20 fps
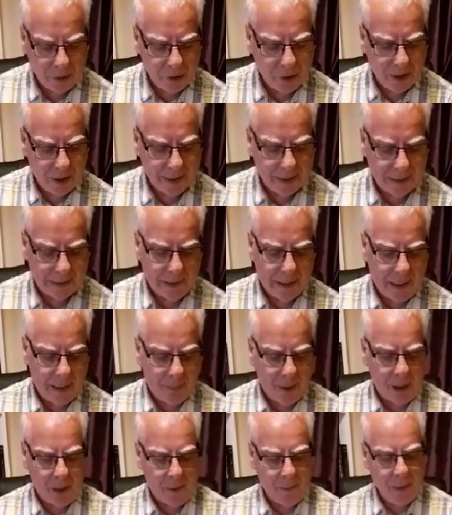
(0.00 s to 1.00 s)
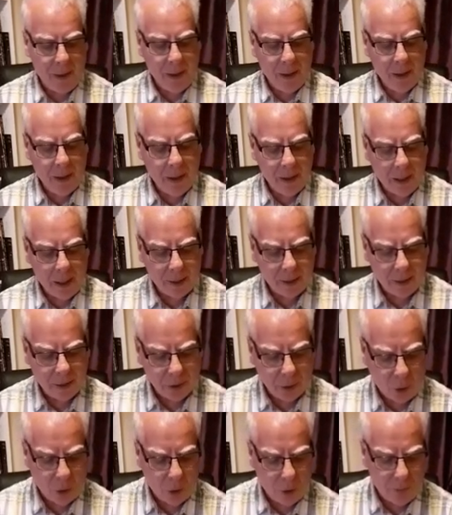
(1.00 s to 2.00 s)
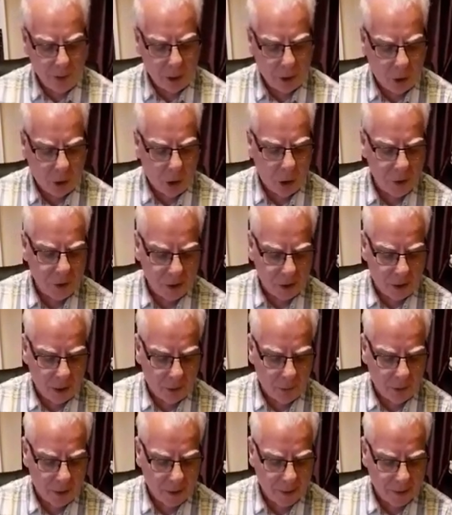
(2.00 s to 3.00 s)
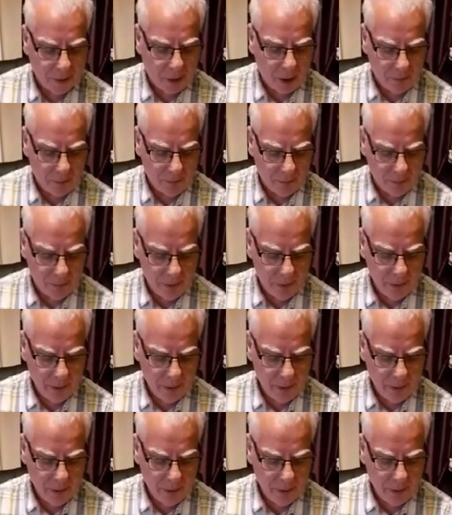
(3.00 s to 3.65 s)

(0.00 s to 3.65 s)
she is in labour, has sorrow because her hour has come,